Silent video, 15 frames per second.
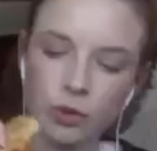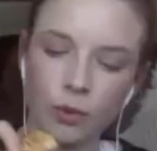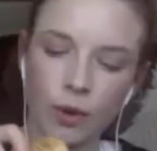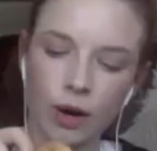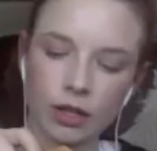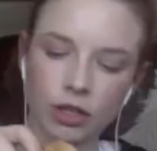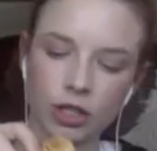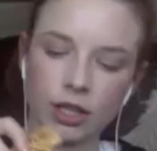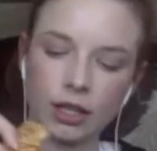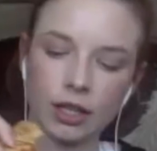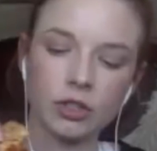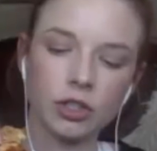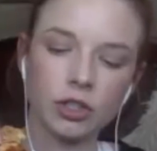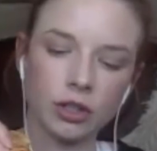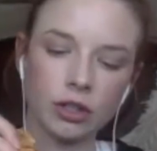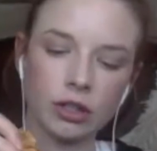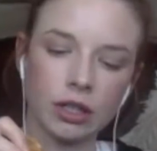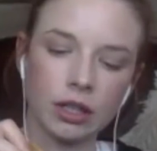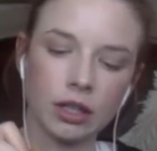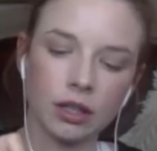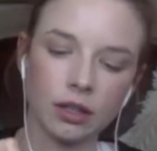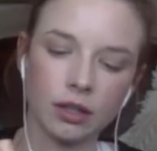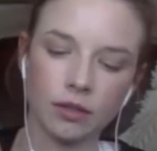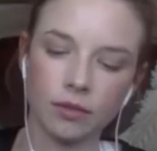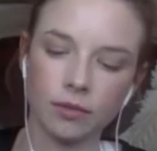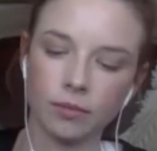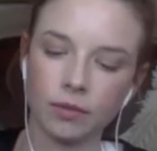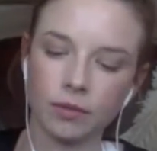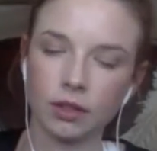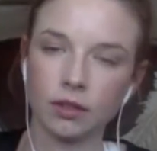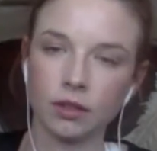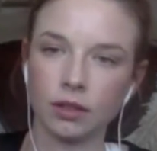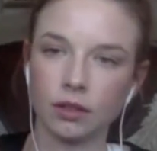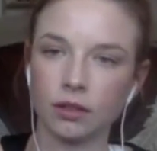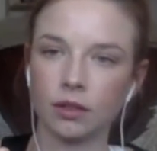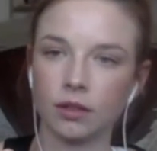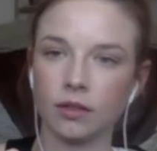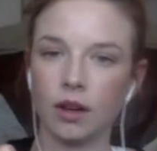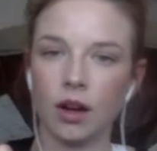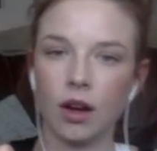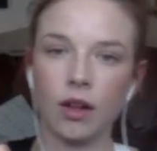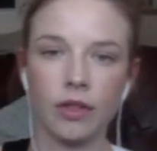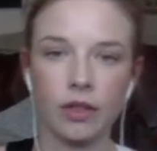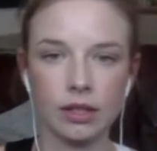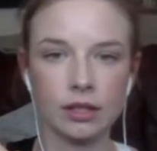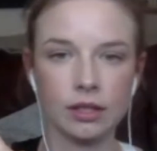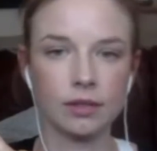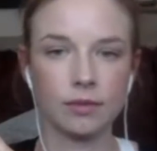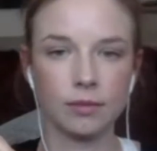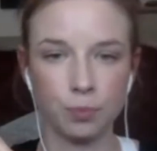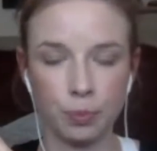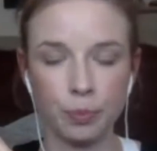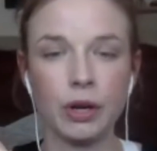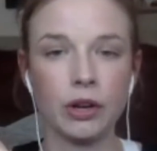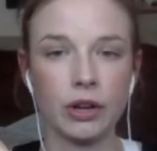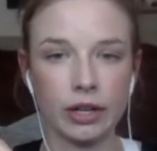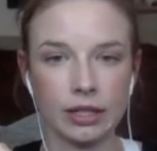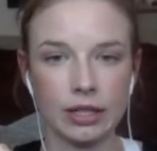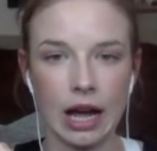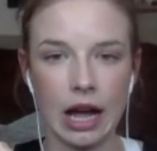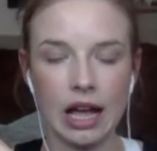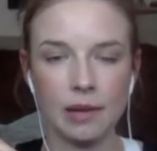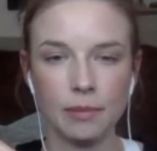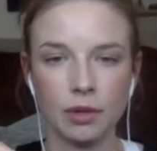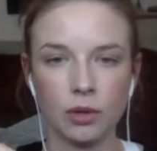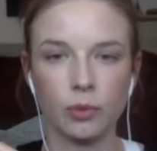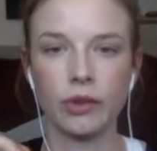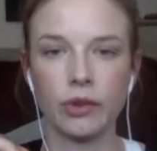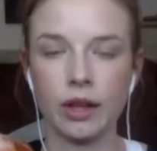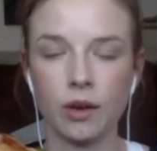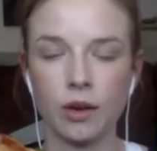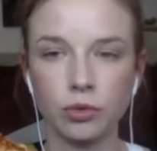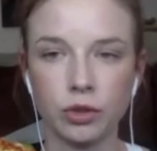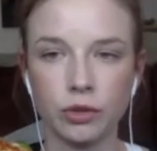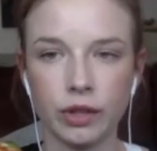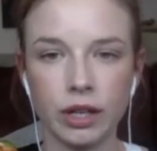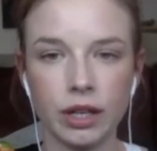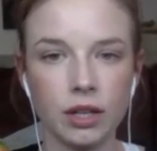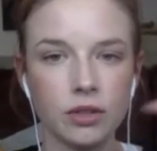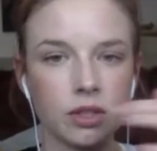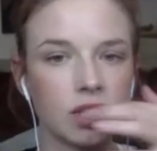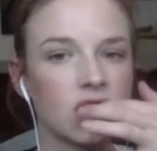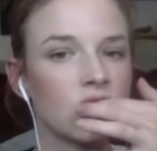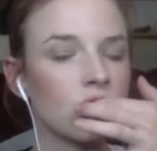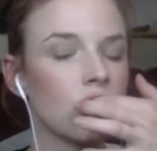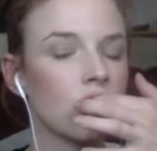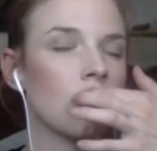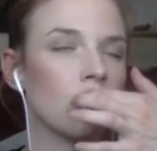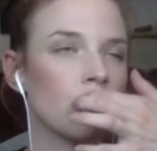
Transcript: watching like during this period of time, or were they older videos? Okay.